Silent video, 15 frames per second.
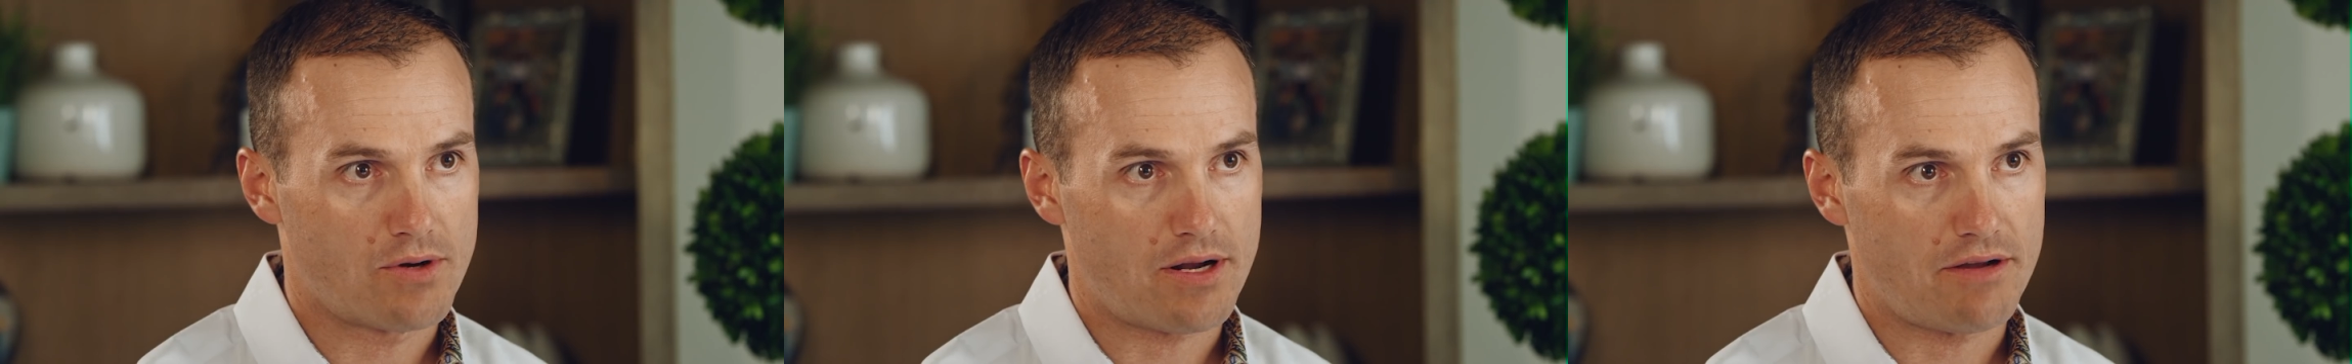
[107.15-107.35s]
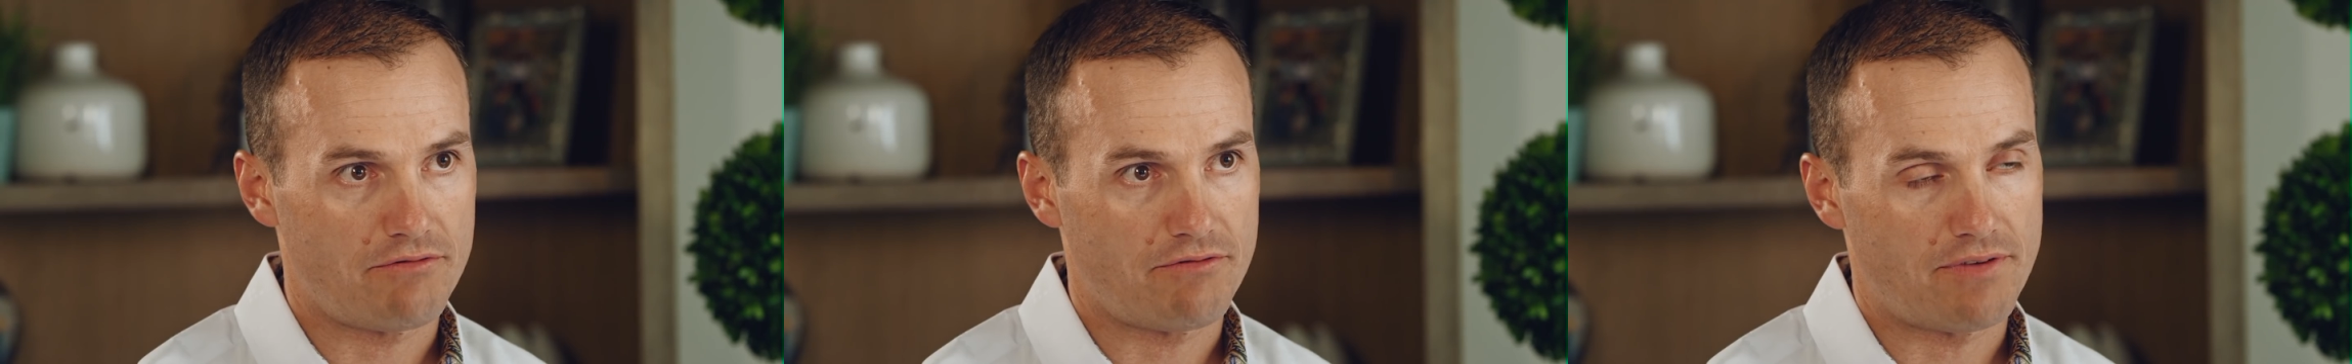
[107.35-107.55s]

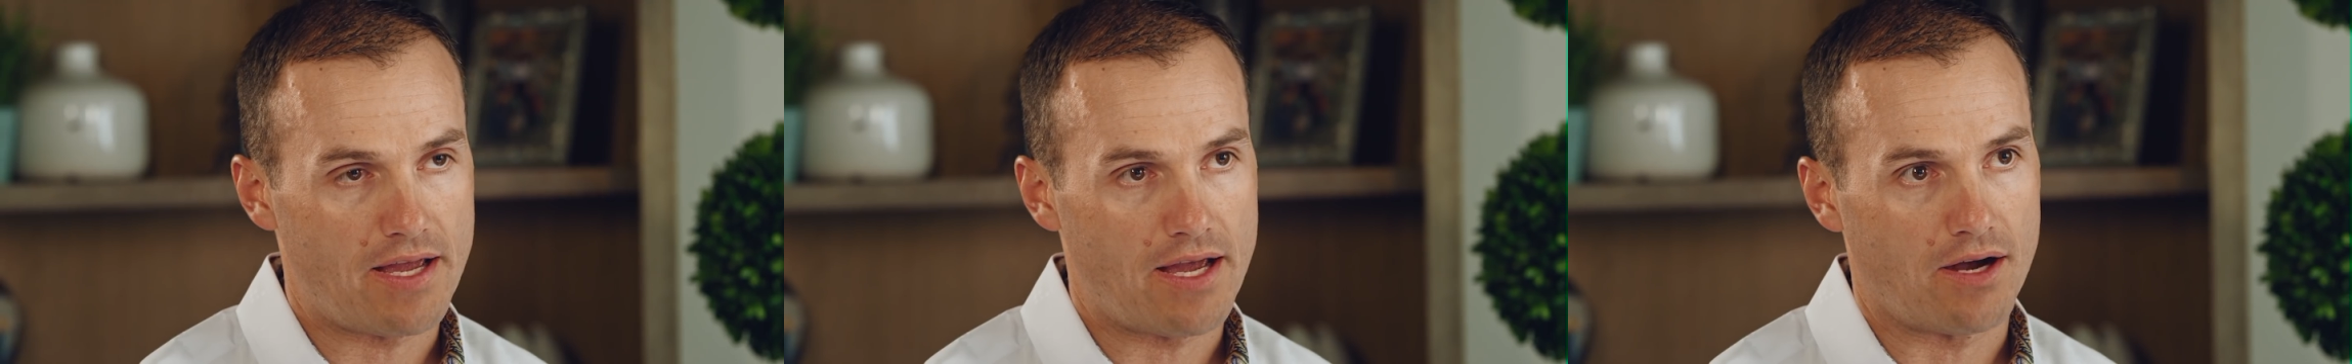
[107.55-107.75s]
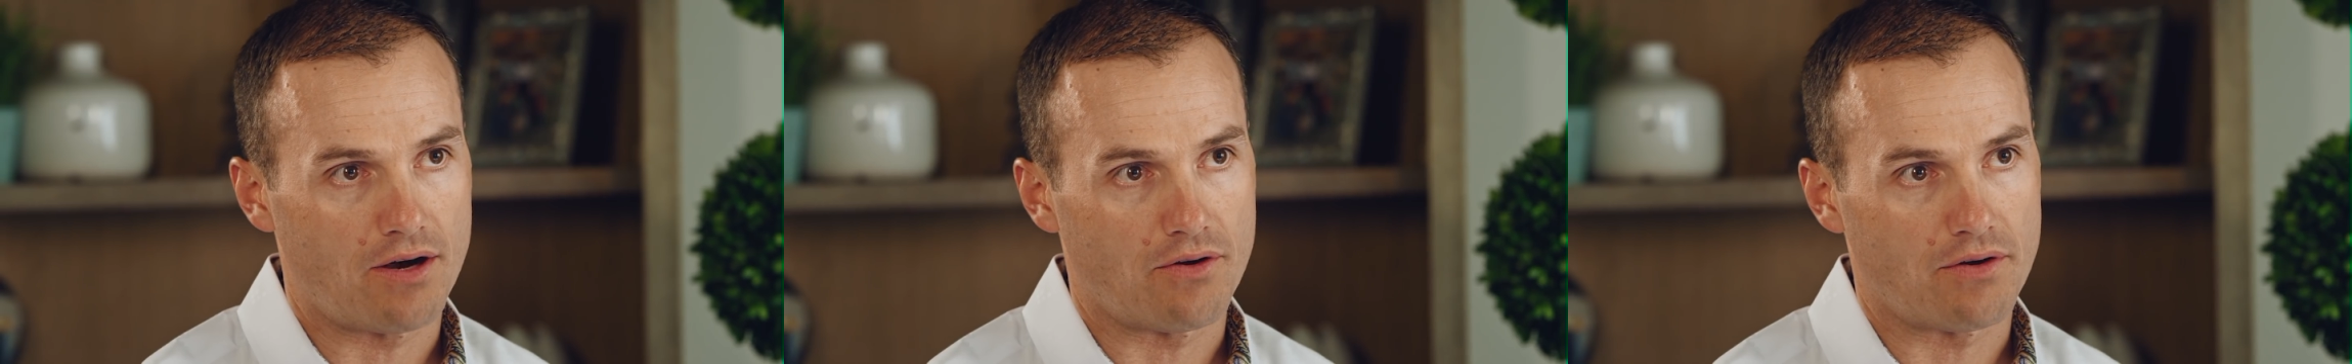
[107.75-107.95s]
What I've
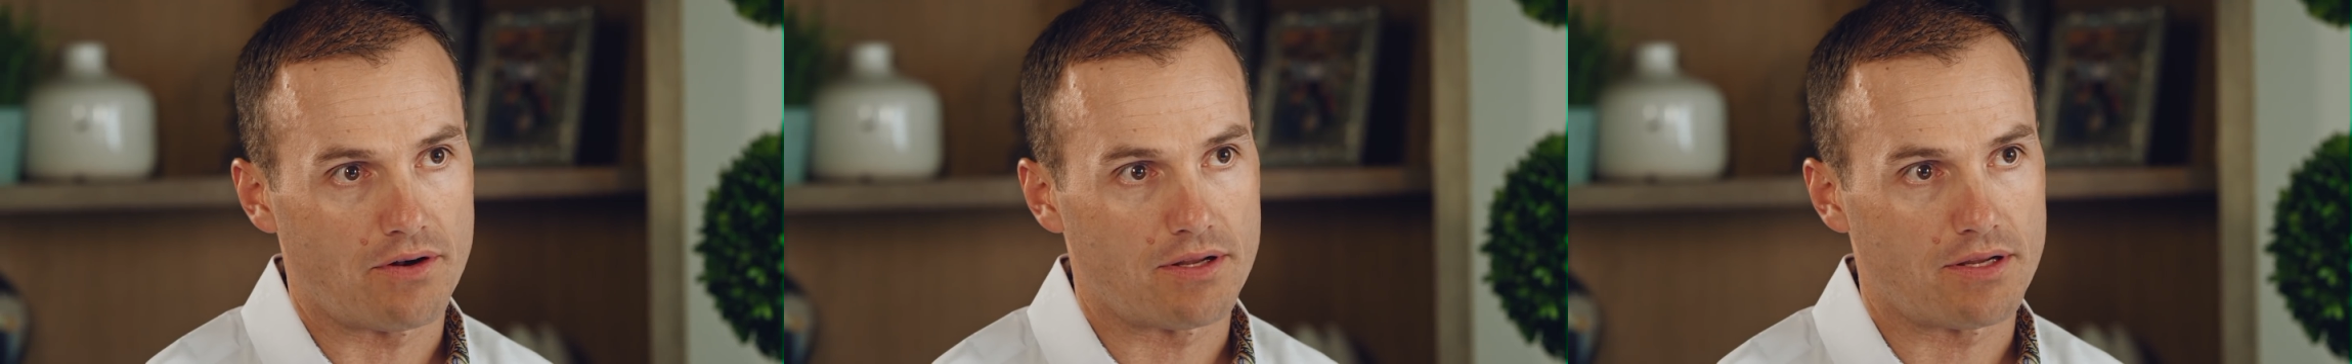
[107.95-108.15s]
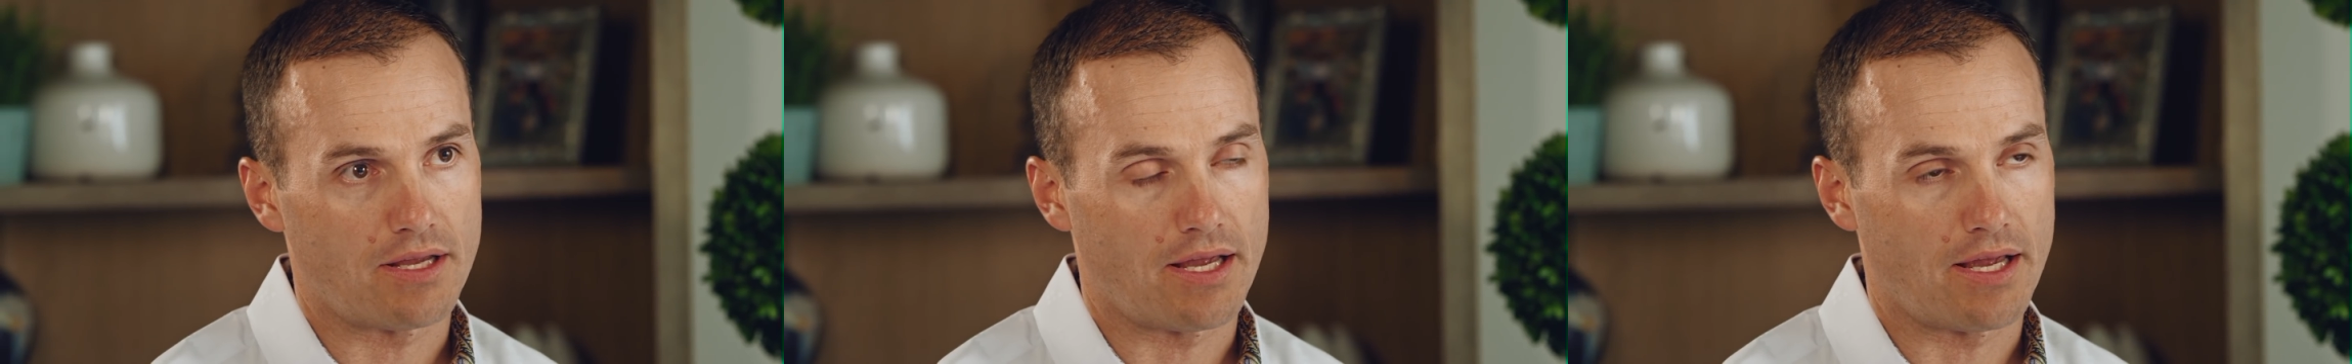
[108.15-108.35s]

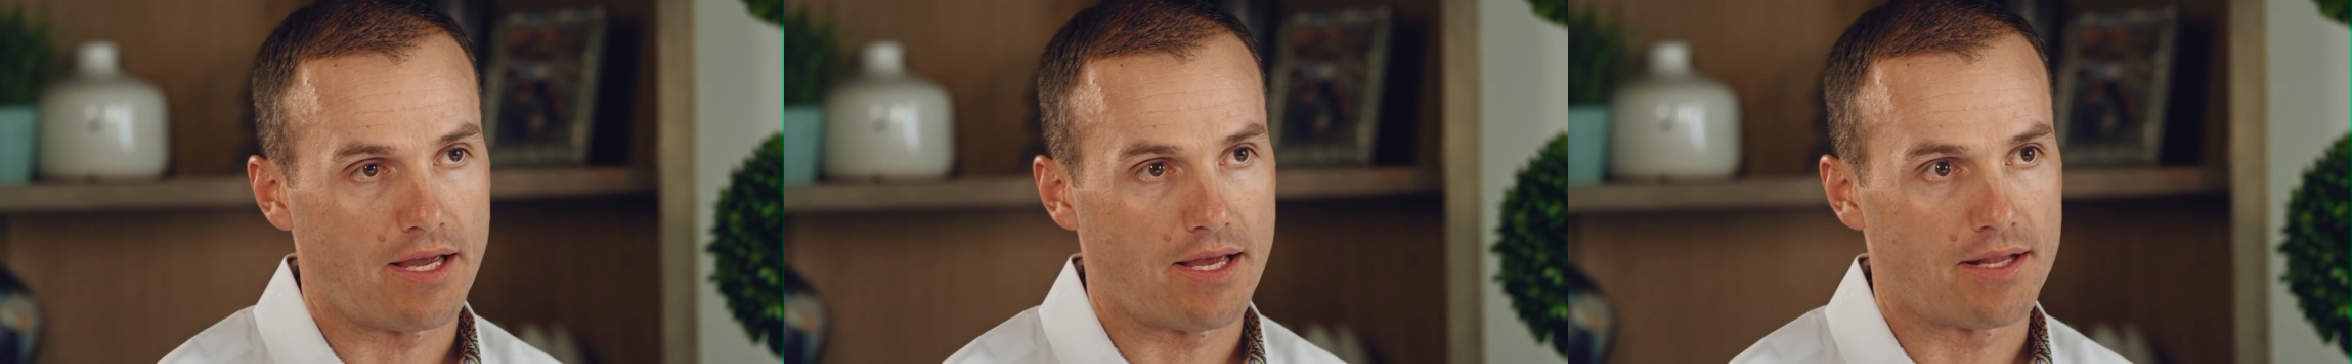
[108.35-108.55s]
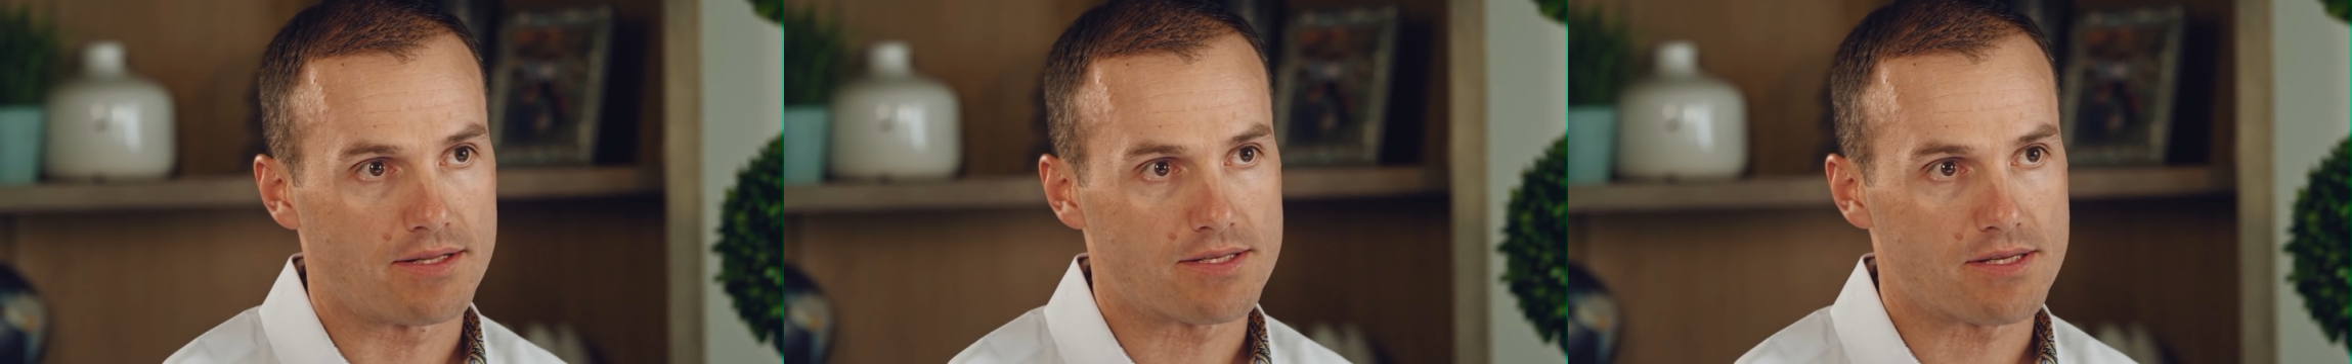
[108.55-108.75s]
found,
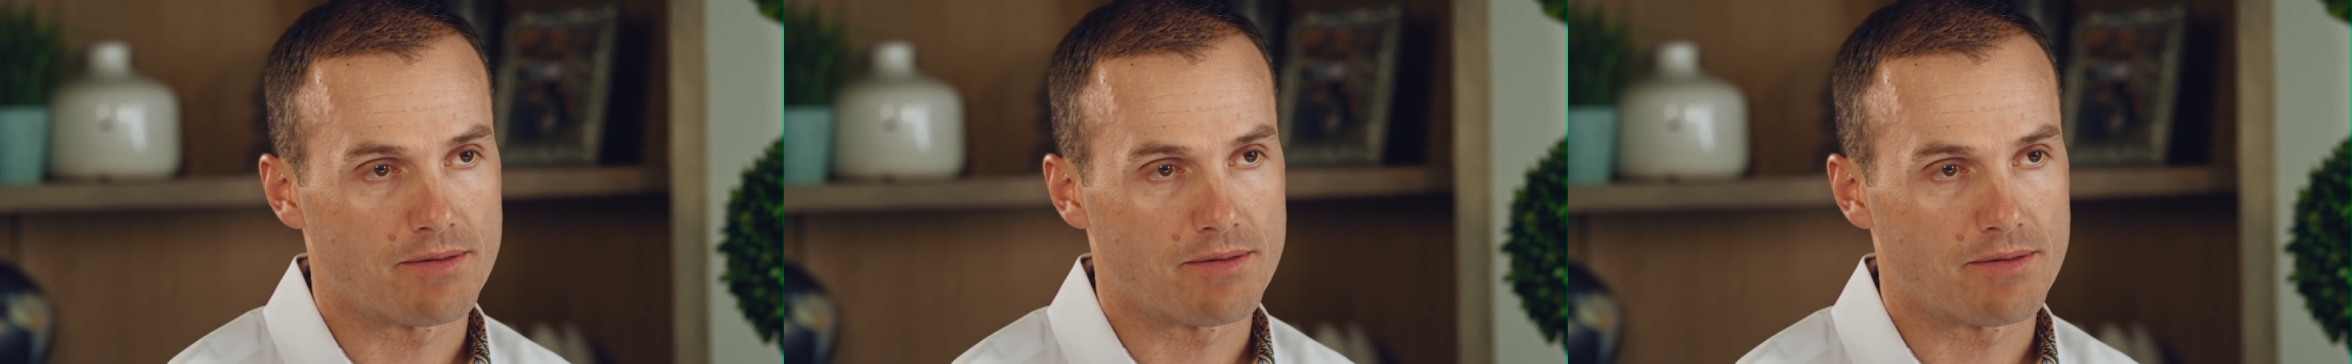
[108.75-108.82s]
and